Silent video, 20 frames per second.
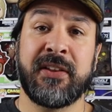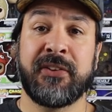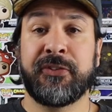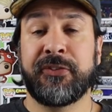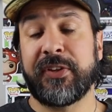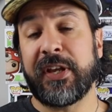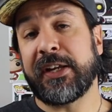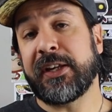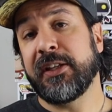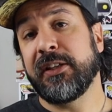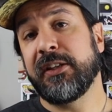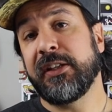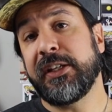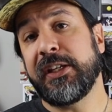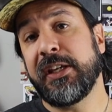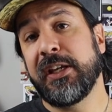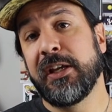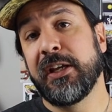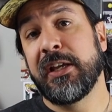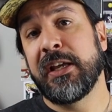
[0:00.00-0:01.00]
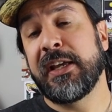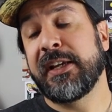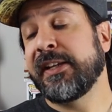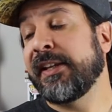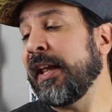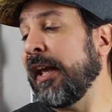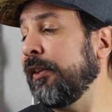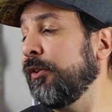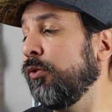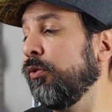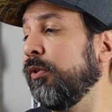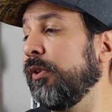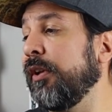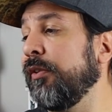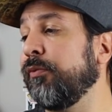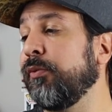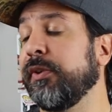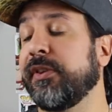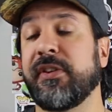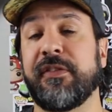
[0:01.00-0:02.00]
Secondly, can you
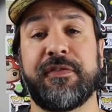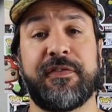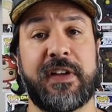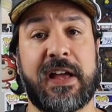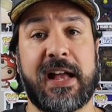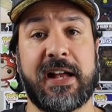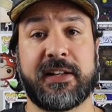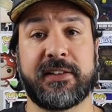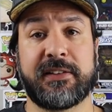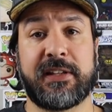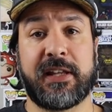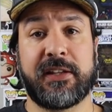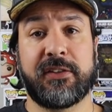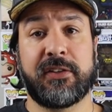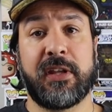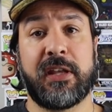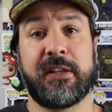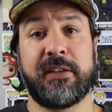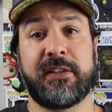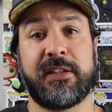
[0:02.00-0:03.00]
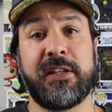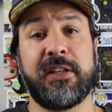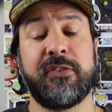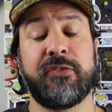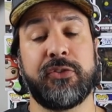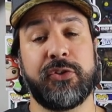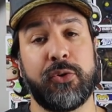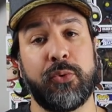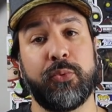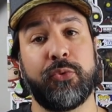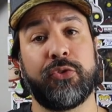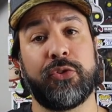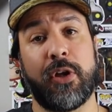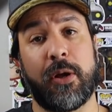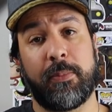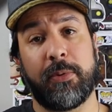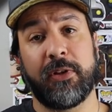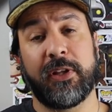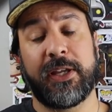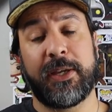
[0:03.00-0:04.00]
live with the fact that these use
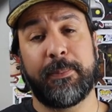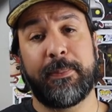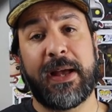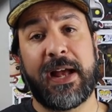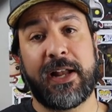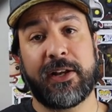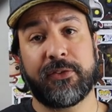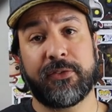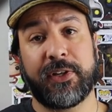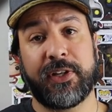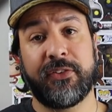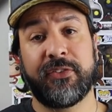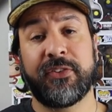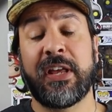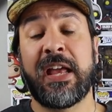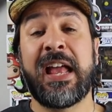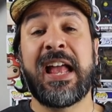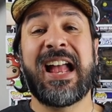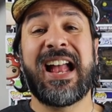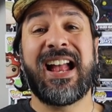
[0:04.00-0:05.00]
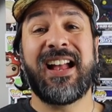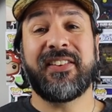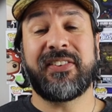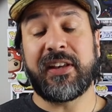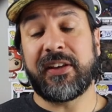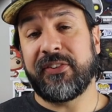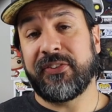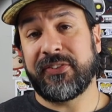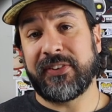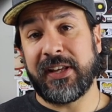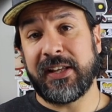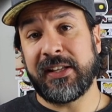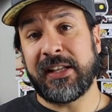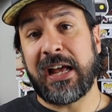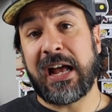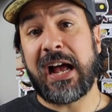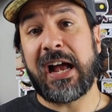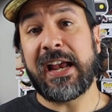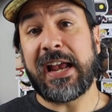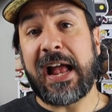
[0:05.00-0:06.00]
double A batteries? As I said,
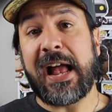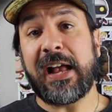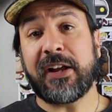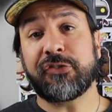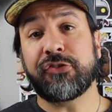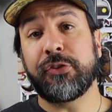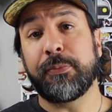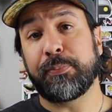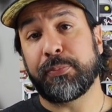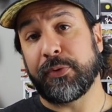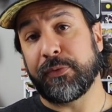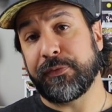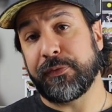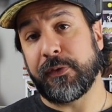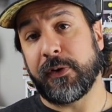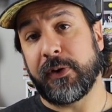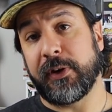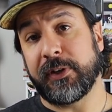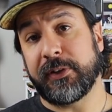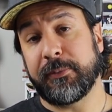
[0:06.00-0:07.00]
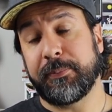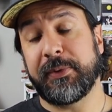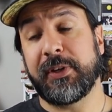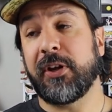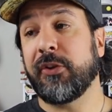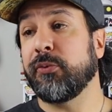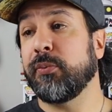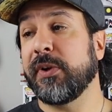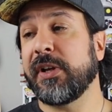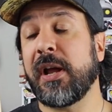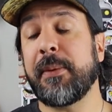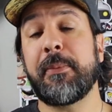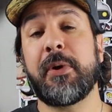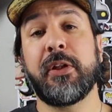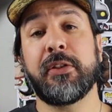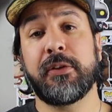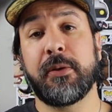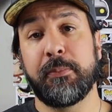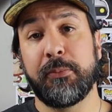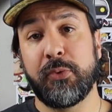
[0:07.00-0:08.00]
I actually prefer it because when I'm
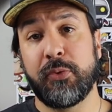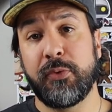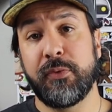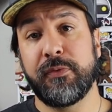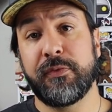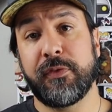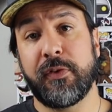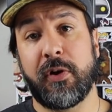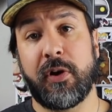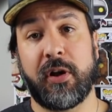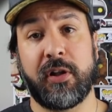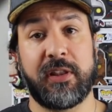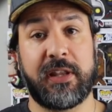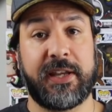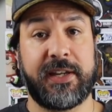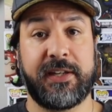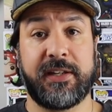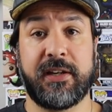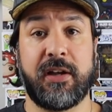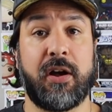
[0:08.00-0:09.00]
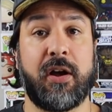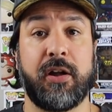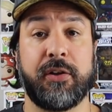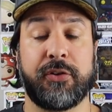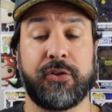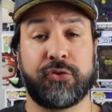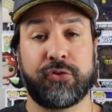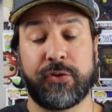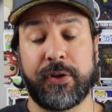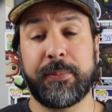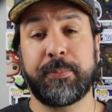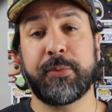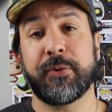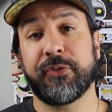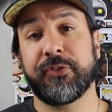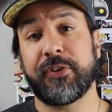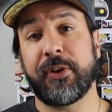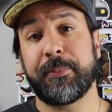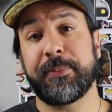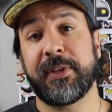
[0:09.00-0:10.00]
on the move, like on a trip
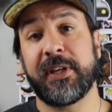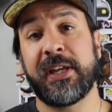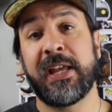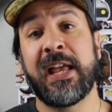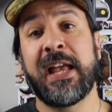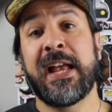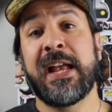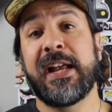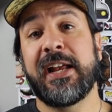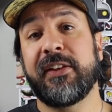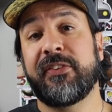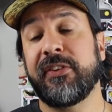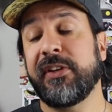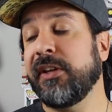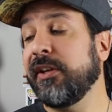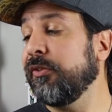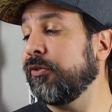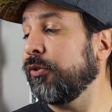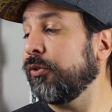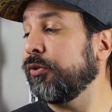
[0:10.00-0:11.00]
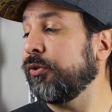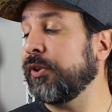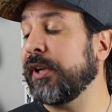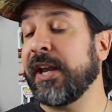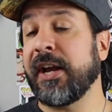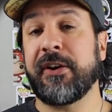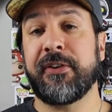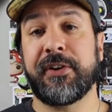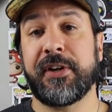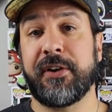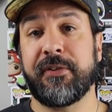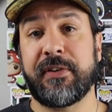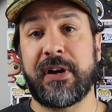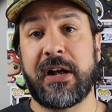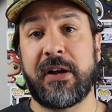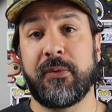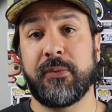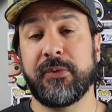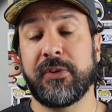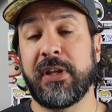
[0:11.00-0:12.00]
or something, it's easier to carry
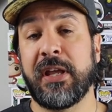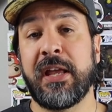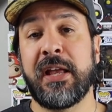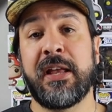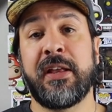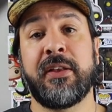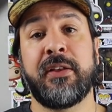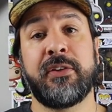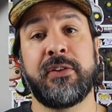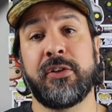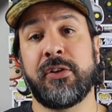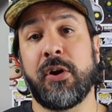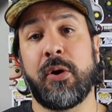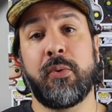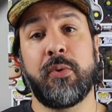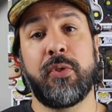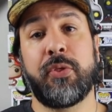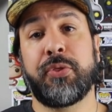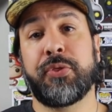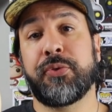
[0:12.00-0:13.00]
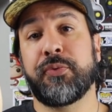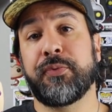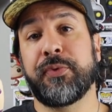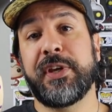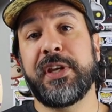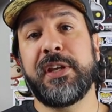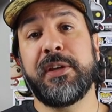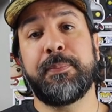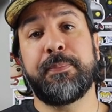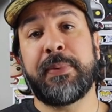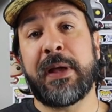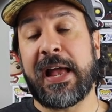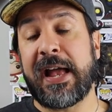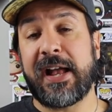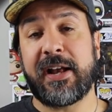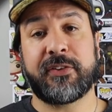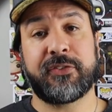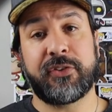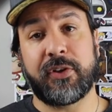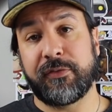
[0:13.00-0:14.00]
around, you know, three
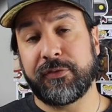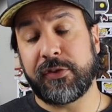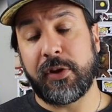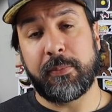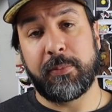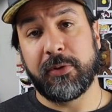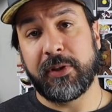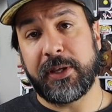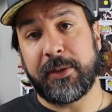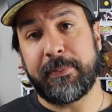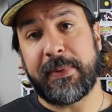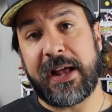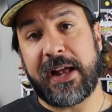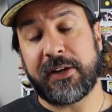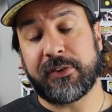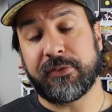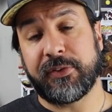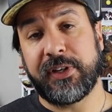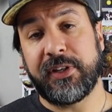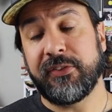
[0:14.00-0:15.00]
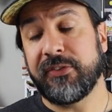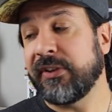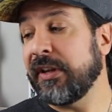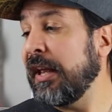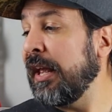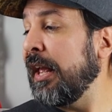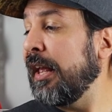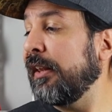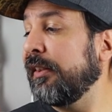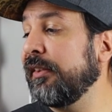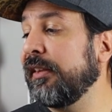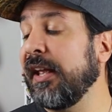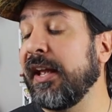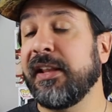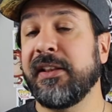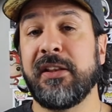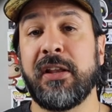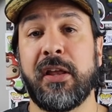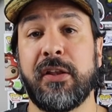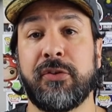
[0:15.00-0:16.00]
packs of double A batteries
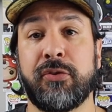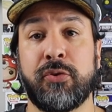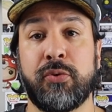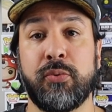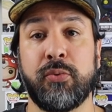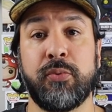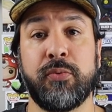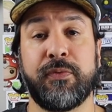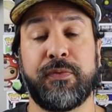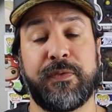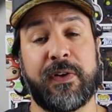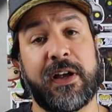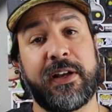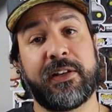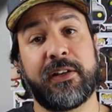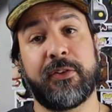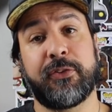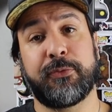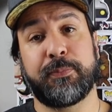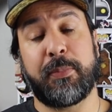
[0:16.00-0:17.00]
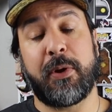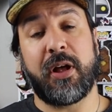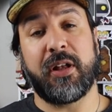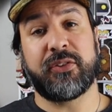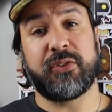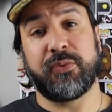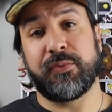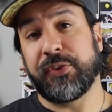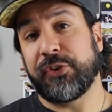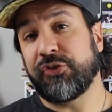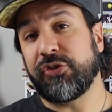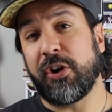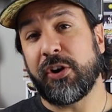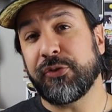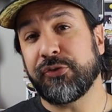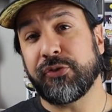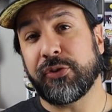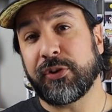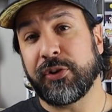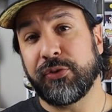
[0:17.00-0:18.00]
than to find a spot to
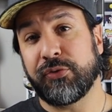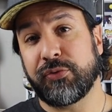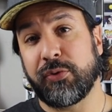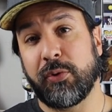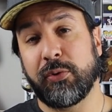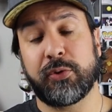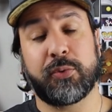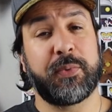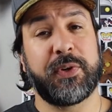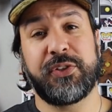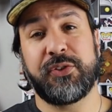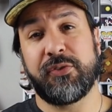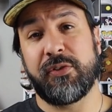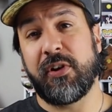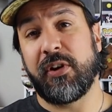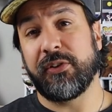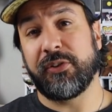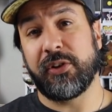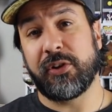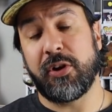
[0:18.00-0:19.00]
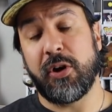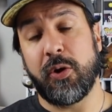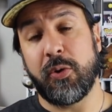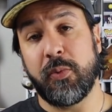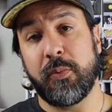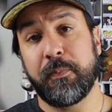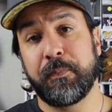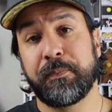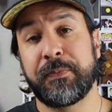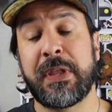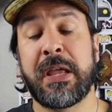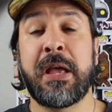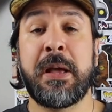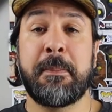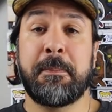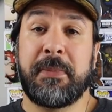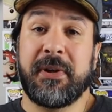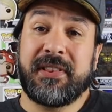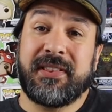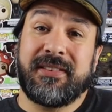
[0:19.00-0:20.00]
recharge your controller when you're on the go.
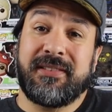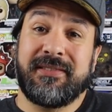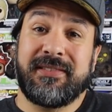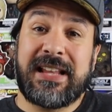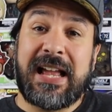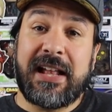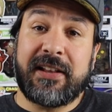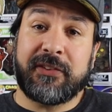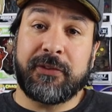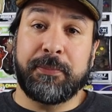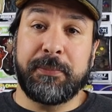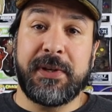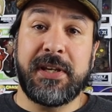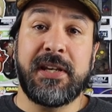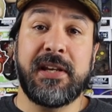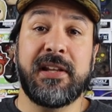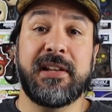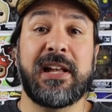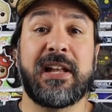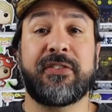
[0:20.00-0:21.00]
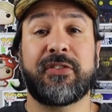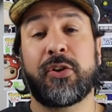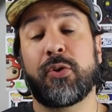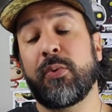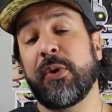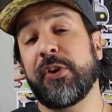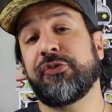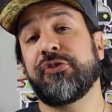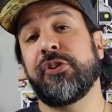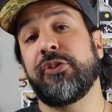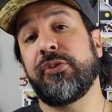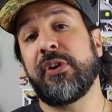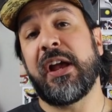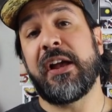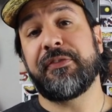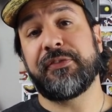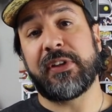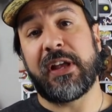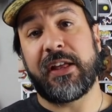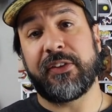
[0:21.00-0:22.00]
But that's me, that's a question you
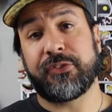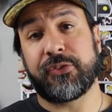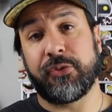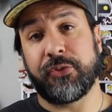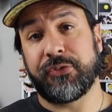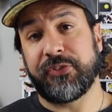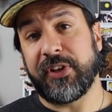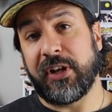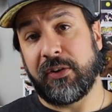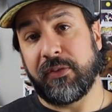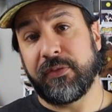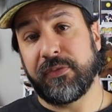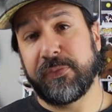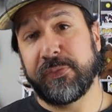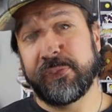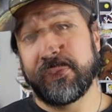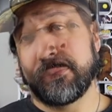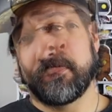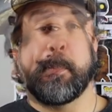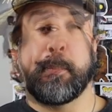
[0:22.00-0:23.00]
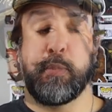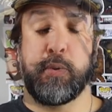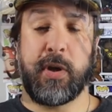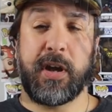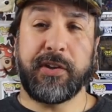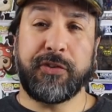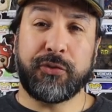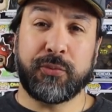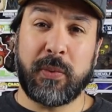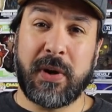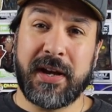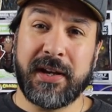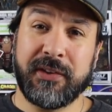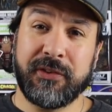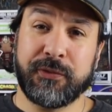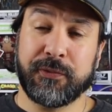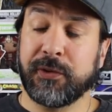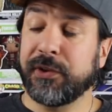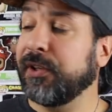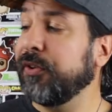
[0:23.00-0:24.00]
have to ask yourself.
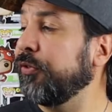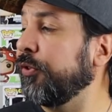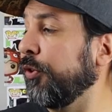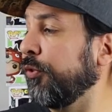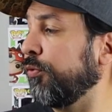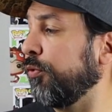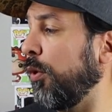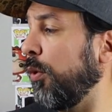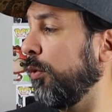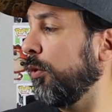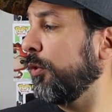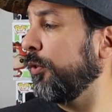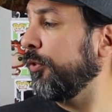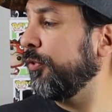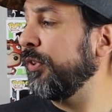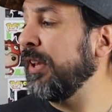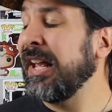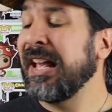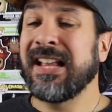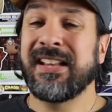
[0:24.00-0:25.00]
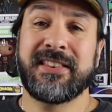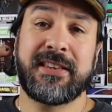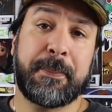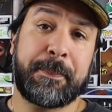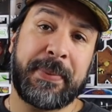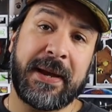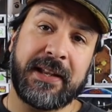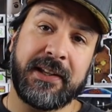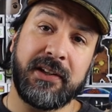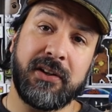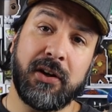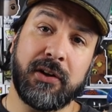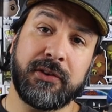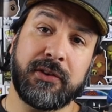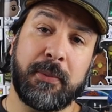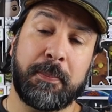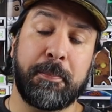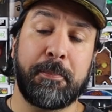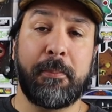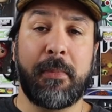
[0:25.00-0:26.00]
Price-wise for these controllers, depending
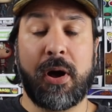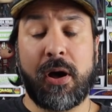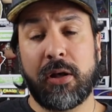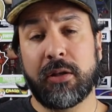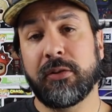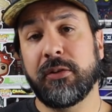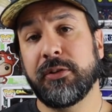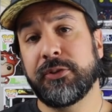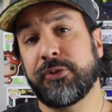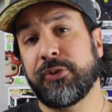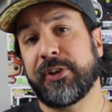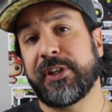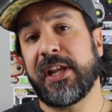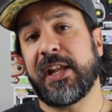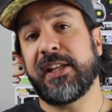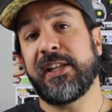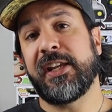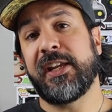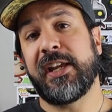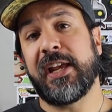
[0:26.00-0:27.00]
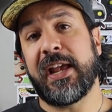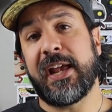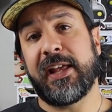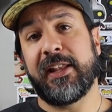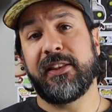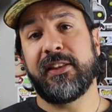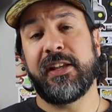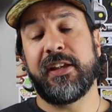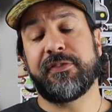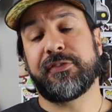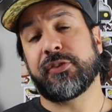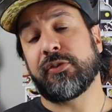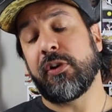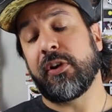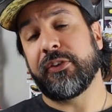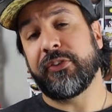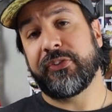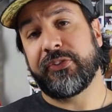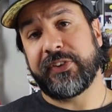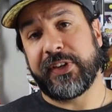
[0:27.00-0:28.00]
on the model you're getting and if they're
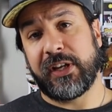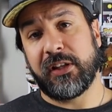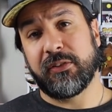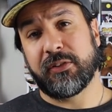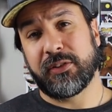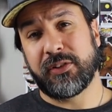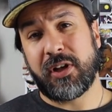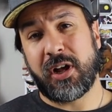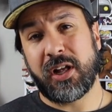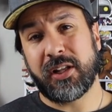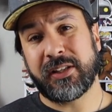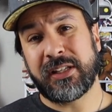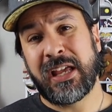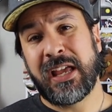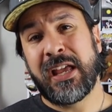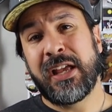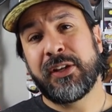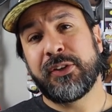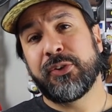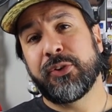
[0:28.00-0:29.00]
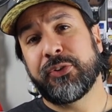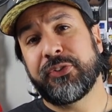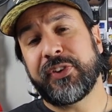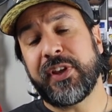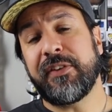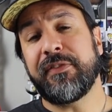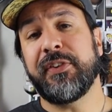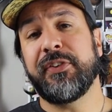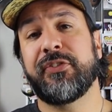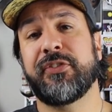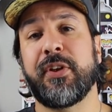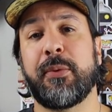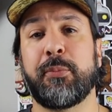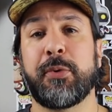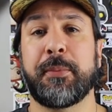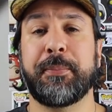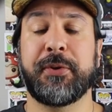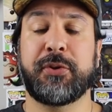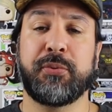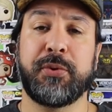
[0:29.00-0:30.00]
on sale or not, you're saving
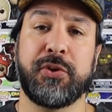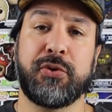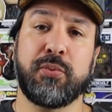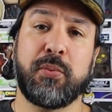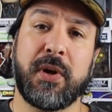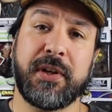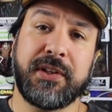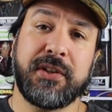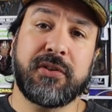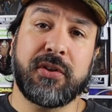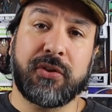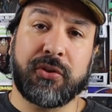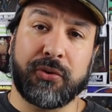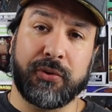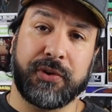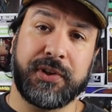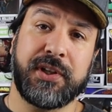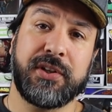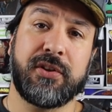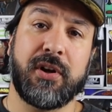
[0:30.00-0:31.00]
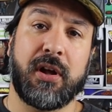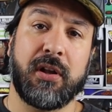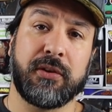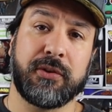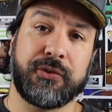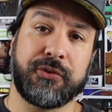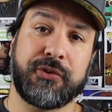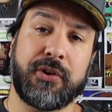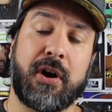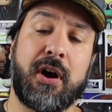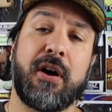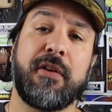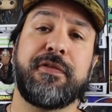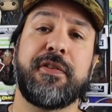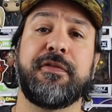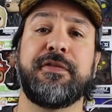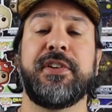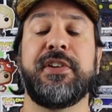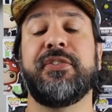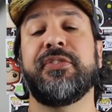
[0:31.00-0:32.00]
somewhere between twenty to thirty dollars
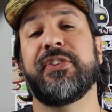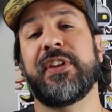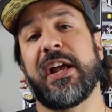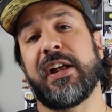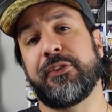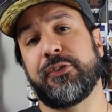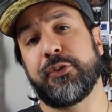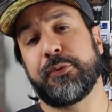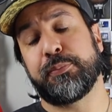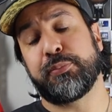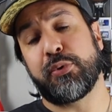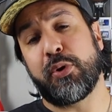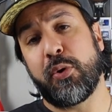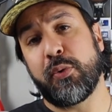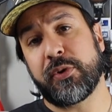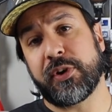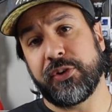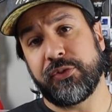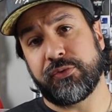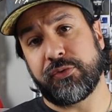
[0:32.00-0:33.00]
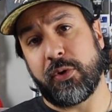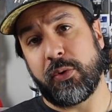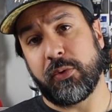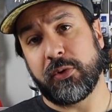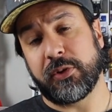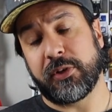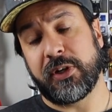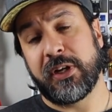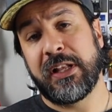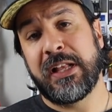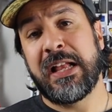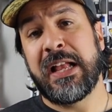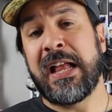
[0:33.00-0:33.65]
off of the standard Pro controller.